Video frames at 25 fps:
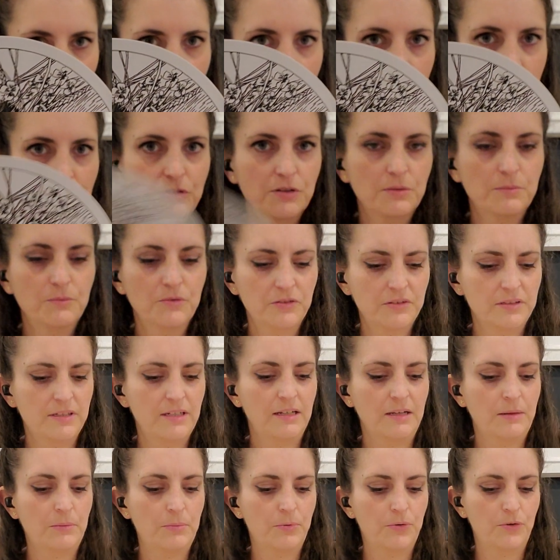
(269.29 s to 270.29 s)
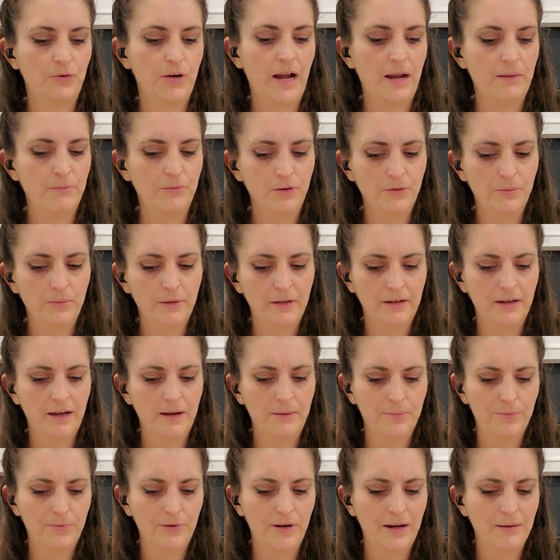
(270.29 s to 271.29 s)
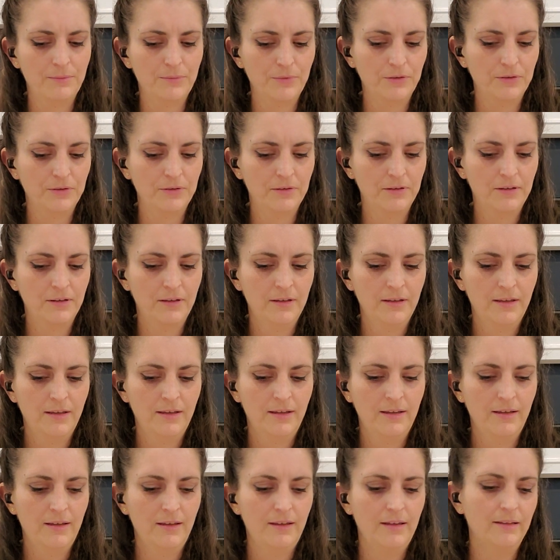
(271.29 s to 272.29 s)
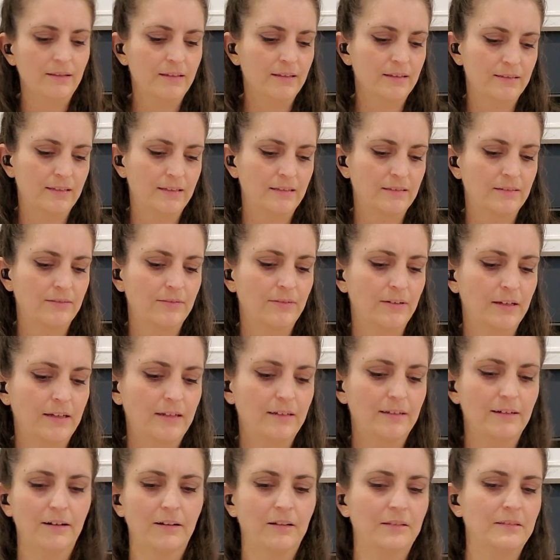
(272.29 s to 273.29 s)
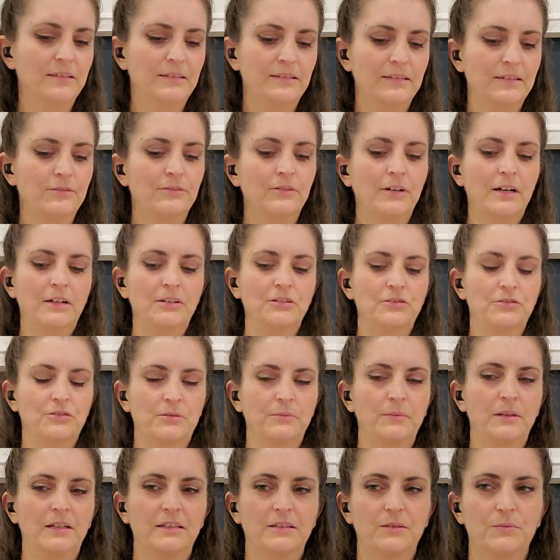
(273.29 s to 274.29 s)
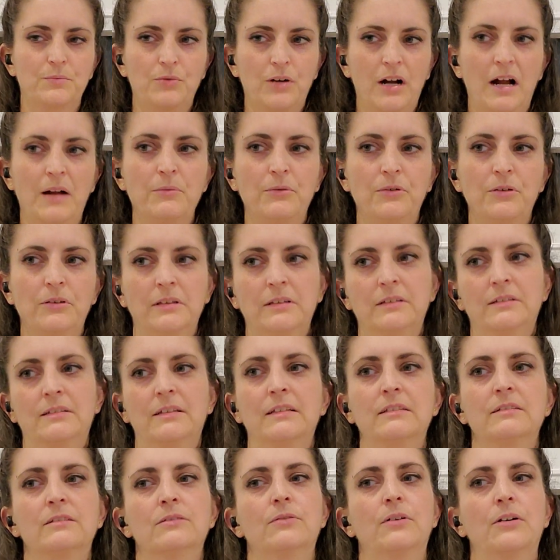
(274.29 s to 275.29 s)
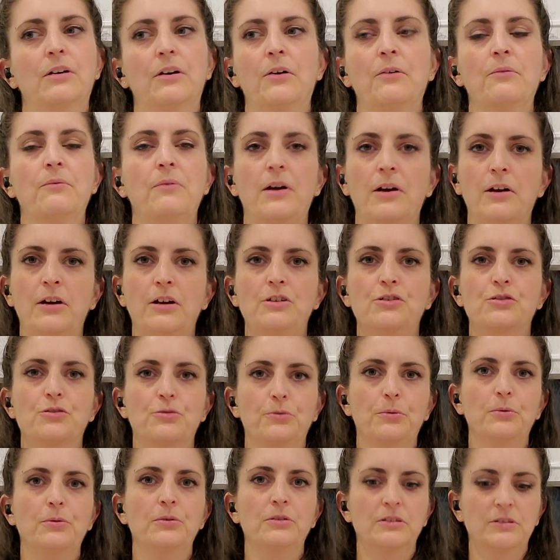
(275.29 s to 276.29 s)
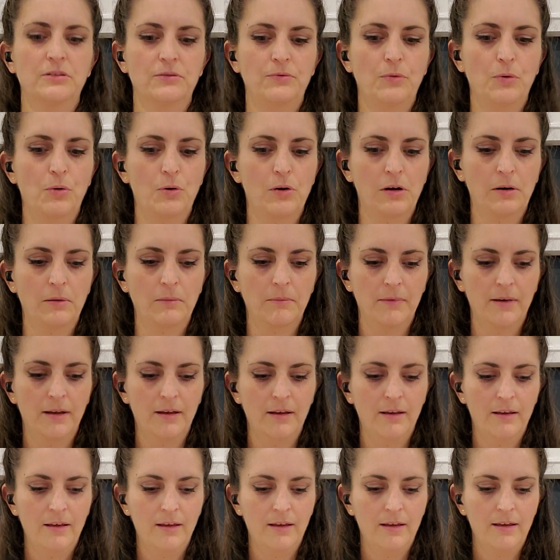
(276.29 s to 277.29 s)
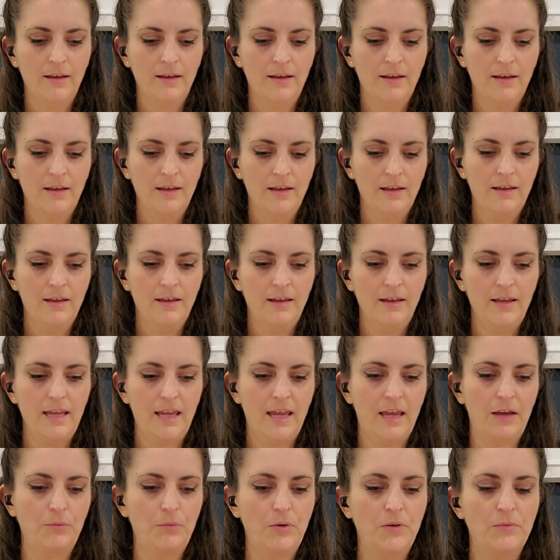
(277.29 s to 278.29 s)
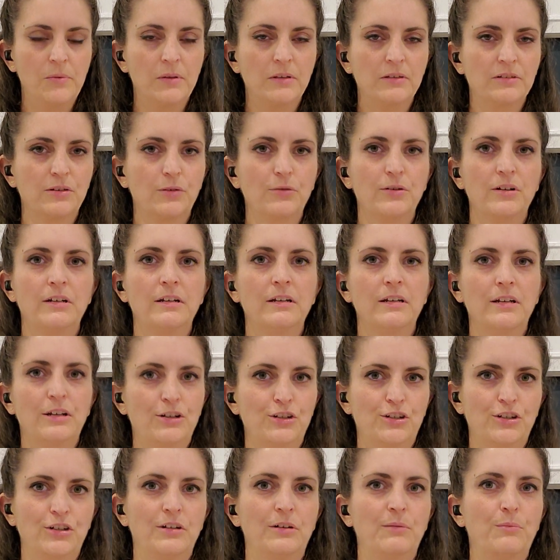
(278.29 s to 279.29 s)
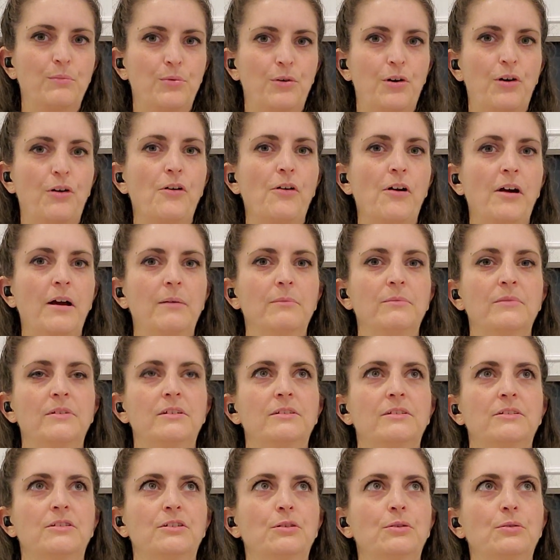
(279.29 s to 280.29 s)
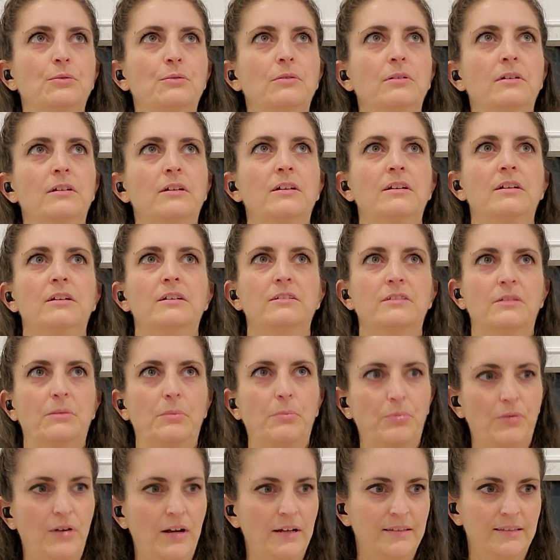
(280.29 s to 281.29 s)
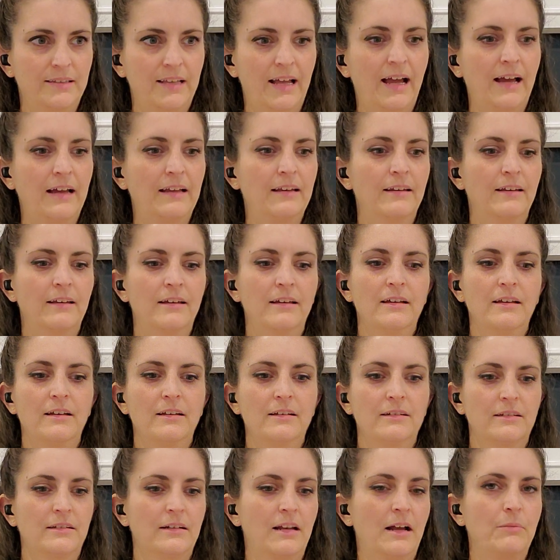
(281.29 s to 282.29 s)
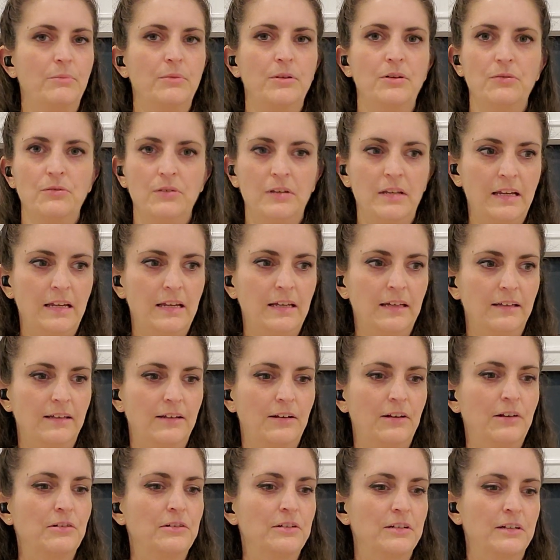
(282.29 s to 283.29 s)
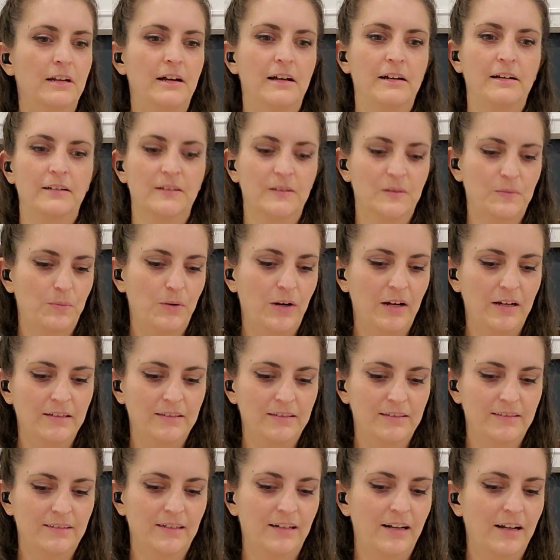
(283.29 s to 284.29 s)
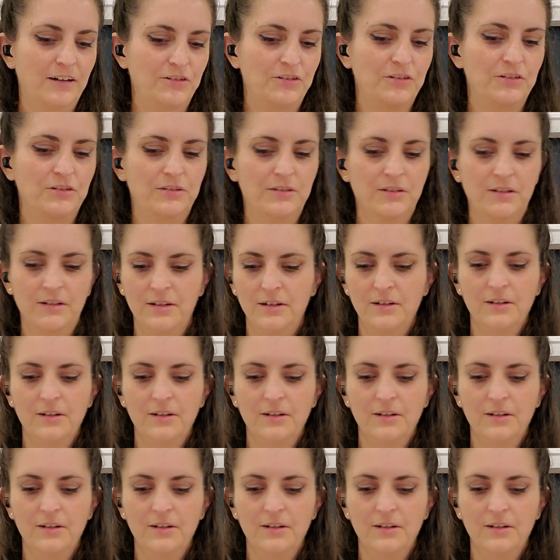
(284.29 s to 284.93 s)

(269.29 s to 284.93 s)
I was almost getting primal, but not primal in the sense of like uncivilized or something. It's primal in the sense of like our very truest form. And we've been so conditioned and programmed to suppress that, to not be unique, to not express, to not just,